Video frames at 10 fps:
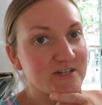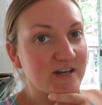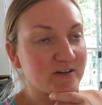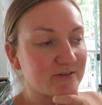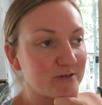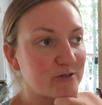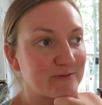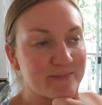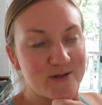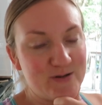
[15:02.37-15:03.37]
my channel, you
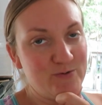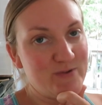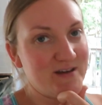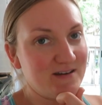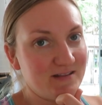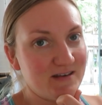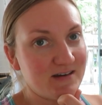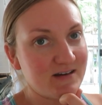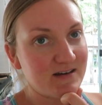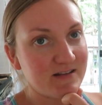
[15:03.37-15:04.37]
know we've been doing
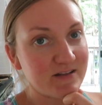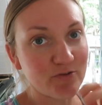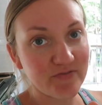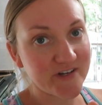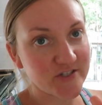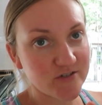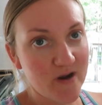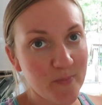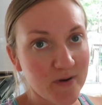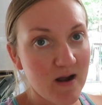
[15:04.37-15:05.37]
the little
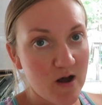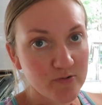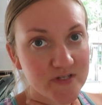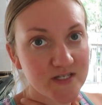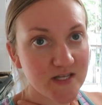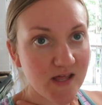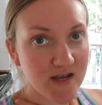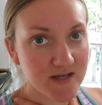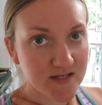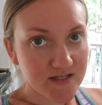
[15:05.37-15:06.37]
fixer-upper house
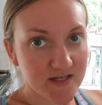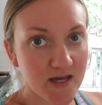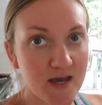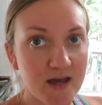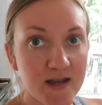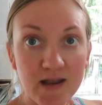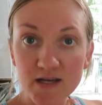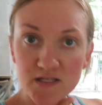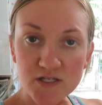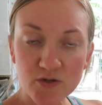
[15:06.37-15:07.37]
that is
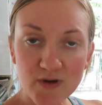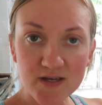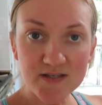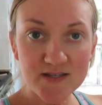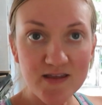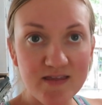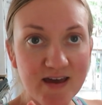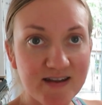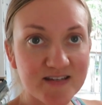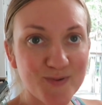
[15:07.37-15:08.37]
next to us.
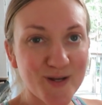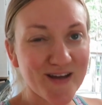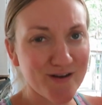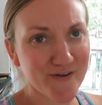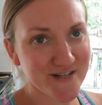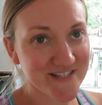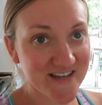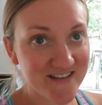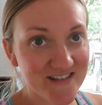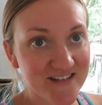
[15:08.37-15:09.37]
That has been kind of on a
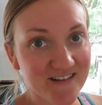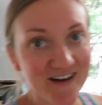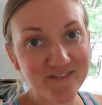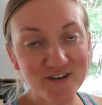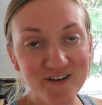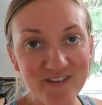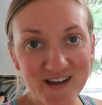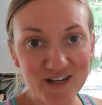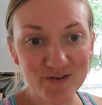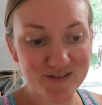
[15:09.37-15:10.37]
standstill after
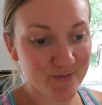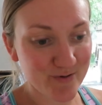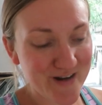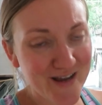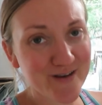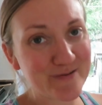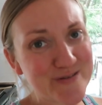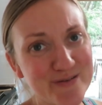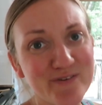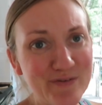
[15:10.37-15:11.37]
Nevaeh was born. I
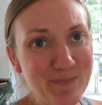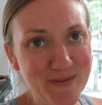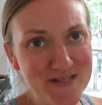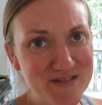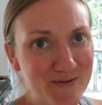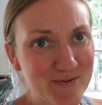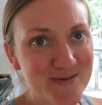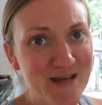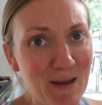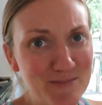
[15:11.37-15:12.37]
know some of you missed
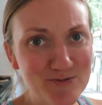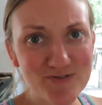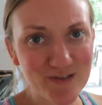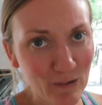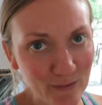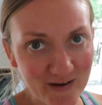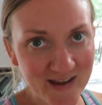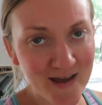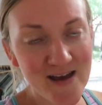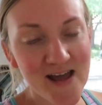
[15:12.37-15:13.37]
those. I'm so
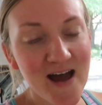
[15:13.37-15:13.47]
sorry.